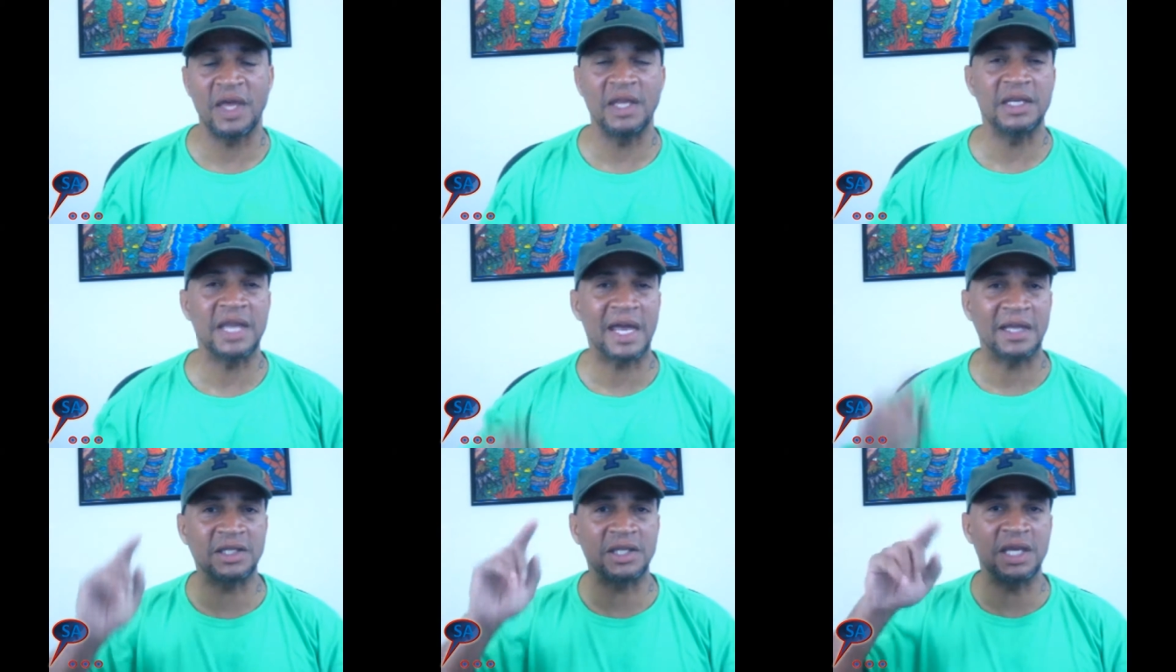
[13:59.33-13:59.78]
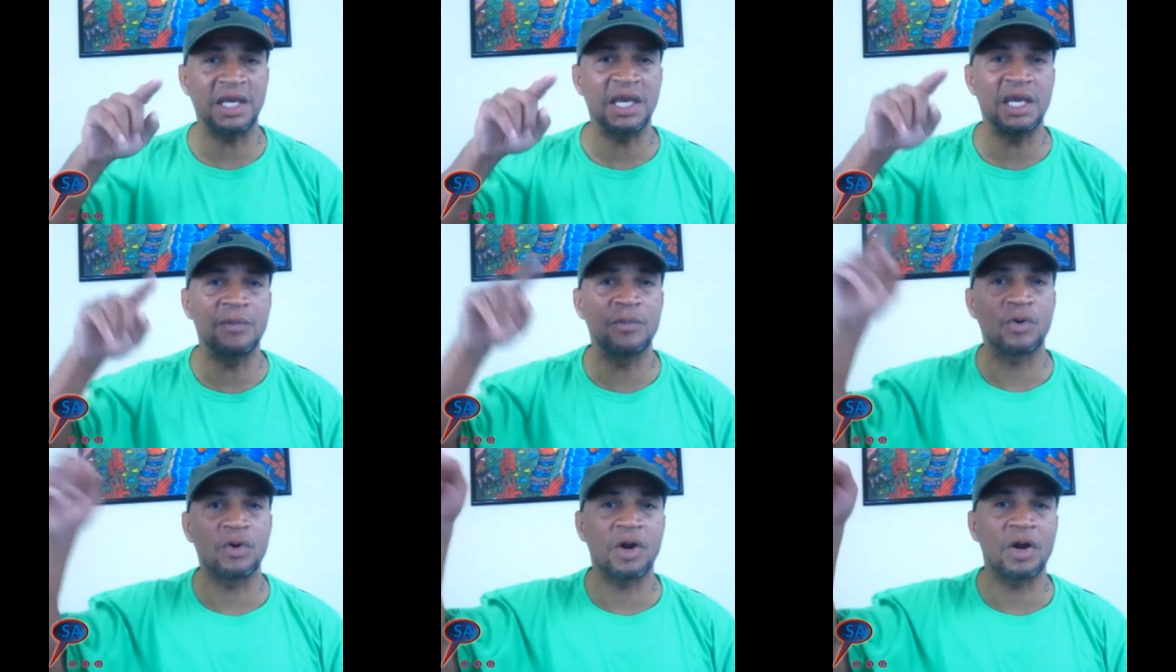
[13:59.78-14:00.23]
and not the
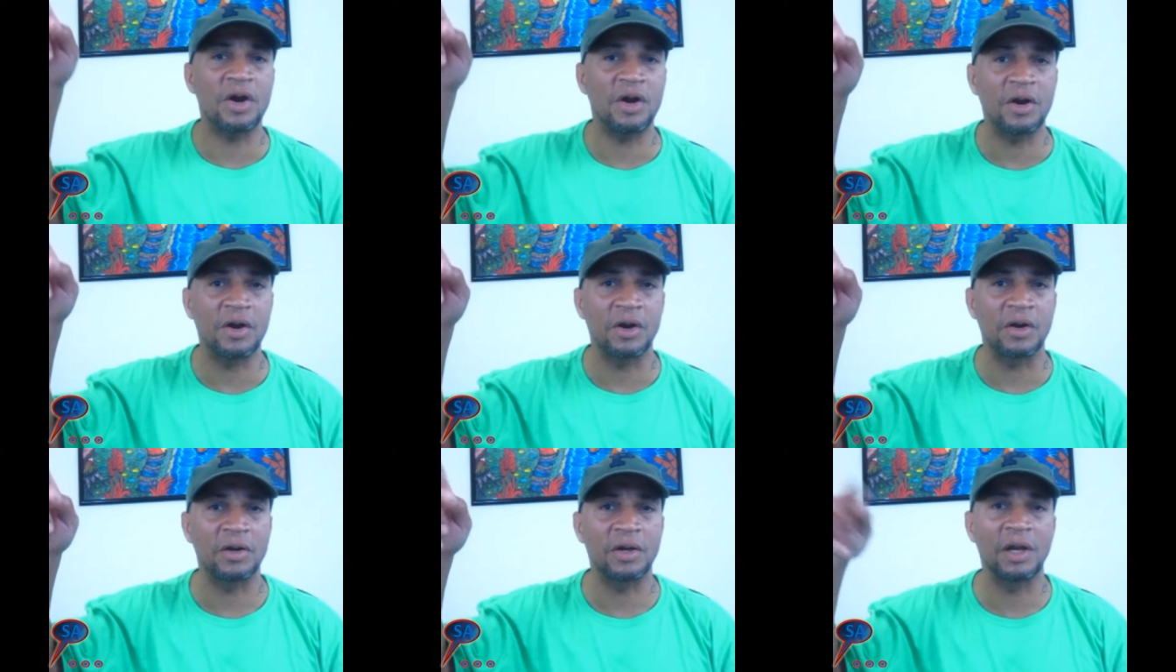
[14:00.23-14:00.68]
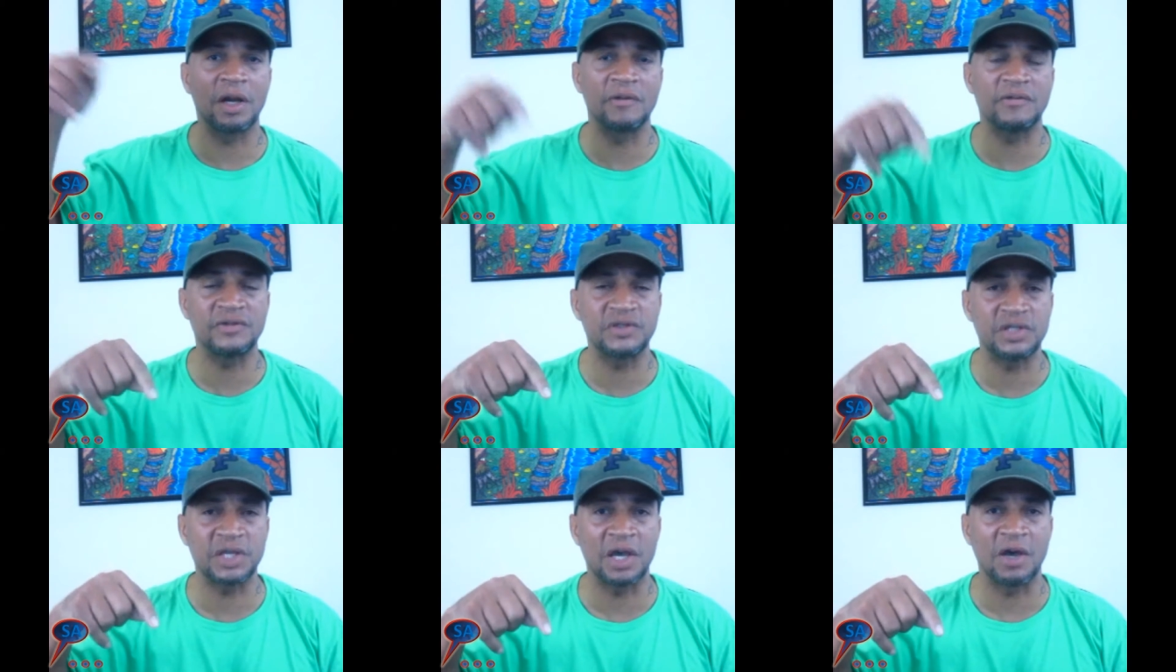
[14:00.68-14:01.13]
him or her
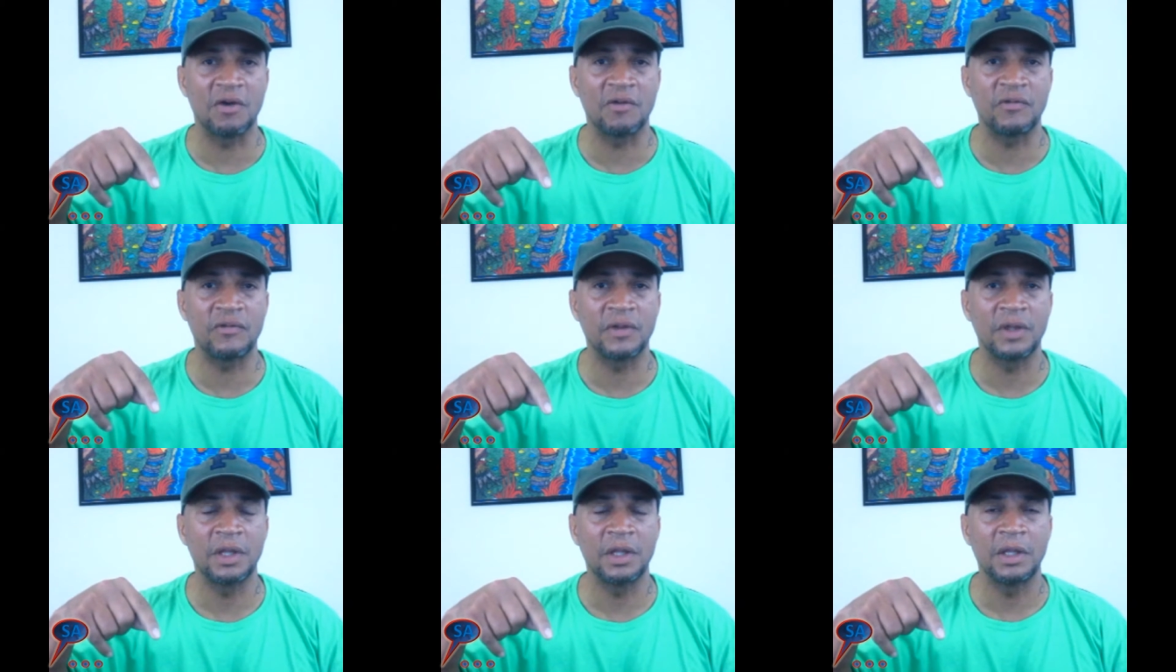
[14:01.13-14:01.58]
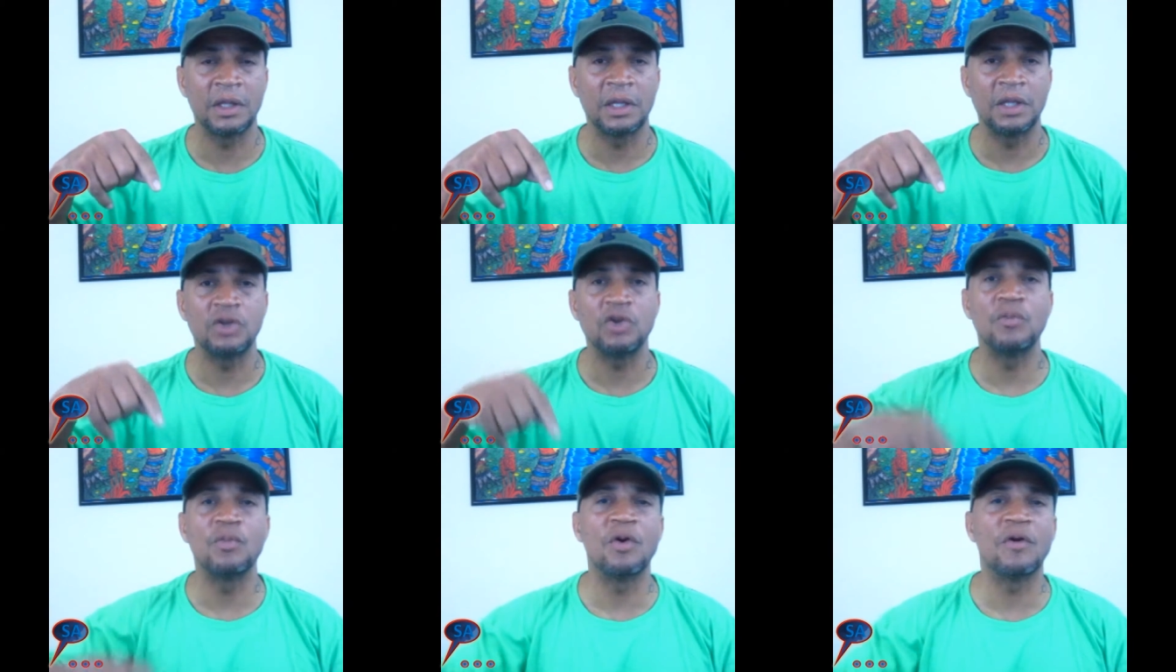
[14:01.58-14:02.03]
of self,
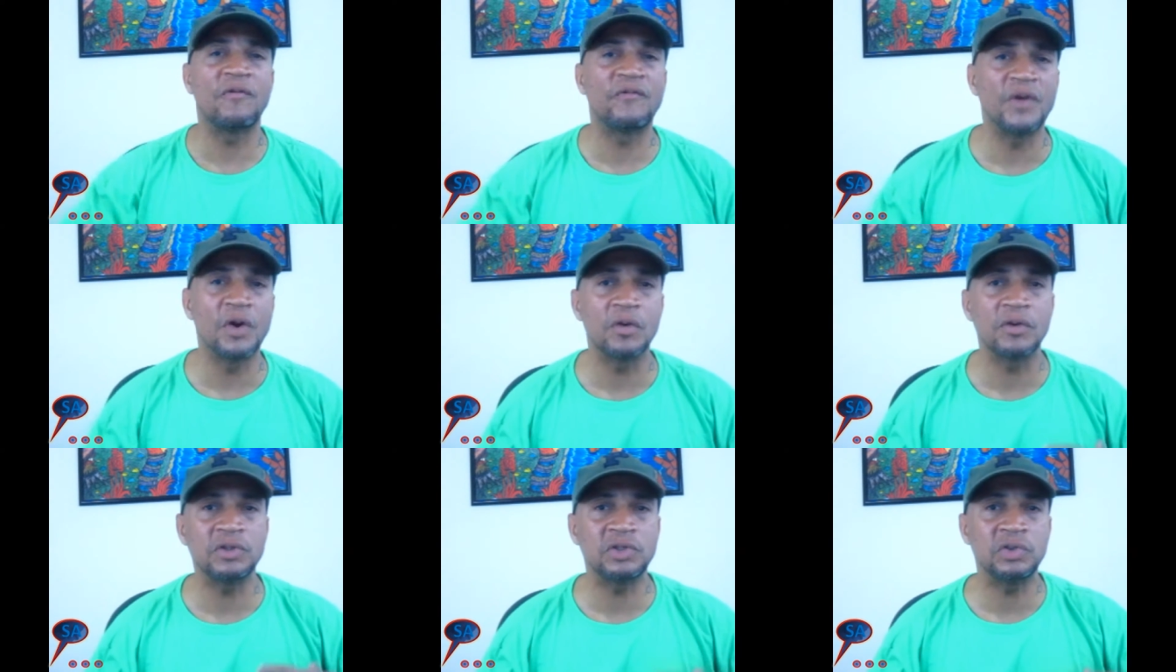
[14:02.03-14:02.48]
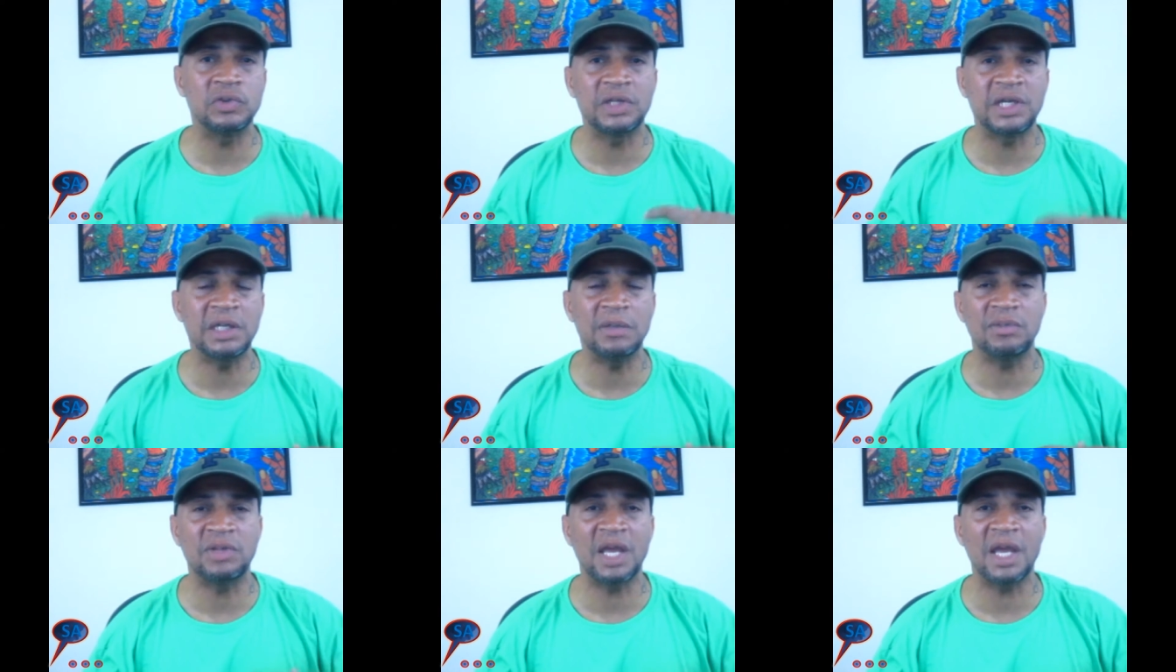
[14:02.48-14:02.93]
the more focus you
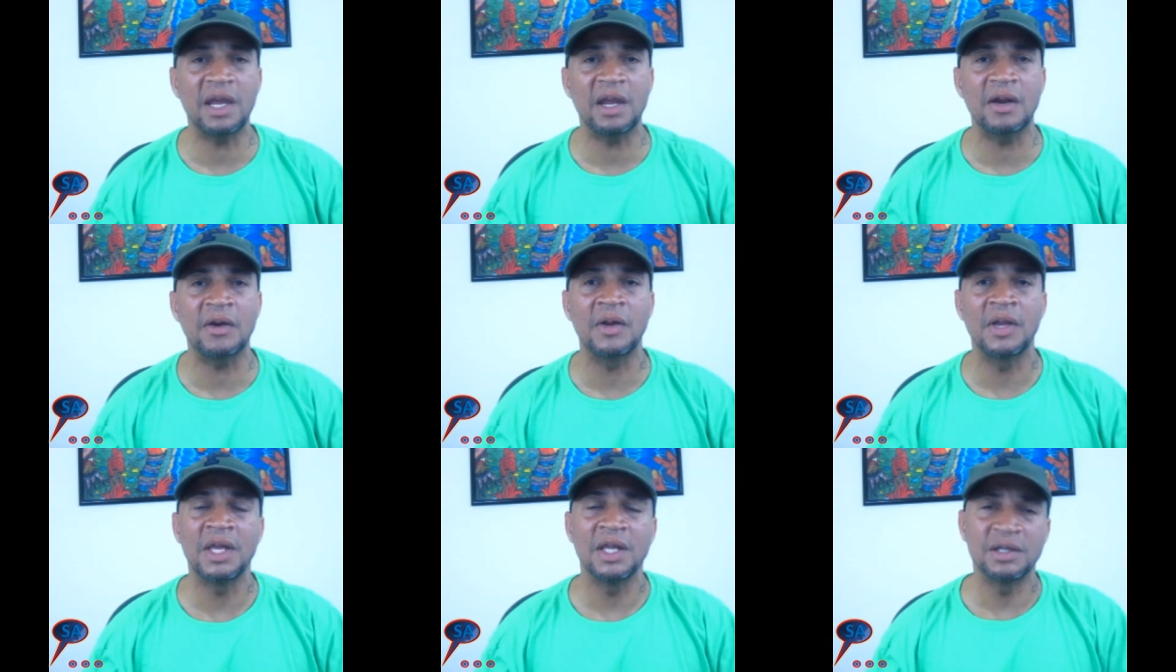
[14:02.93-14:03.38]
keep there,